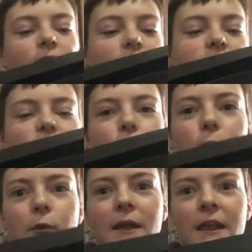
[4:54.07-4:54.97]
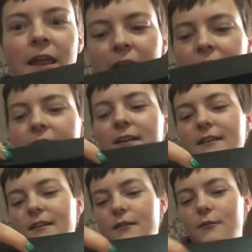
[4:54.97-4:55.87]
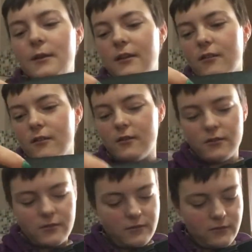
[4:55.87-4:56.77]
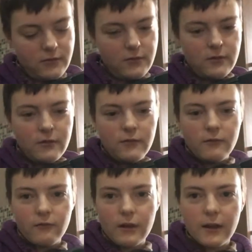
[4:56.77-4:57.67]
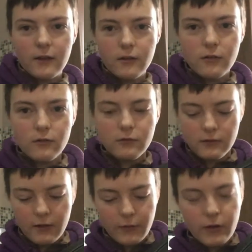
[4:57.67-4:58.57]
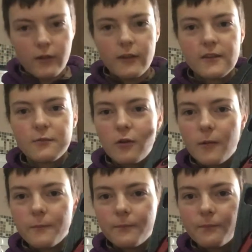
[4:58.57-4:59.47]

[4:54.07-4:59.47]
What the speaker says: So pretty! Oh my god. Right, oh, there we go, that's one.